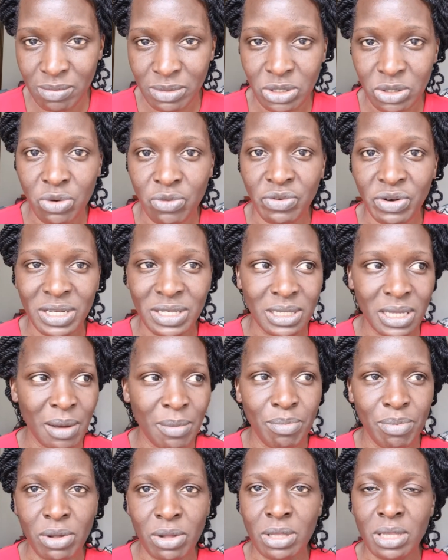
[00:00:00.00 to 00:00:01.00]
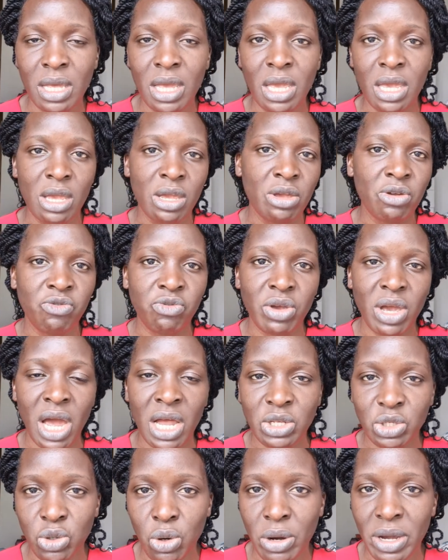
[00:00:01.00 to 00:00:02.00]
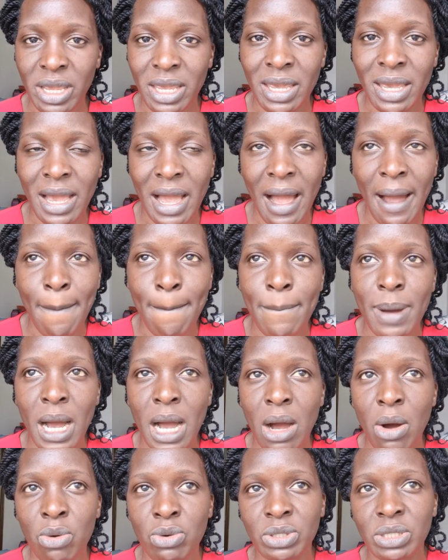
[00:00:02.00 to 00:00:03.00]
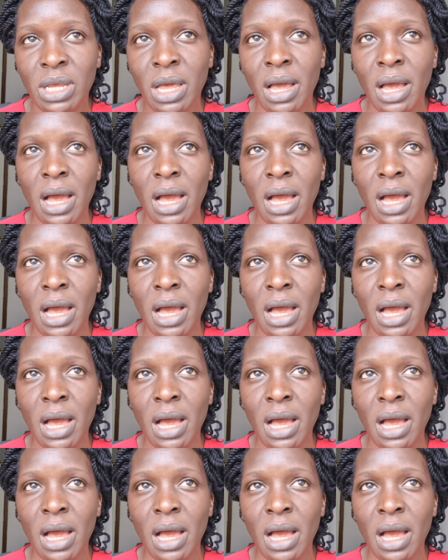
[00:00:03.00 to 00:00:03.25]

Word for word: So, for example, if you are talking about,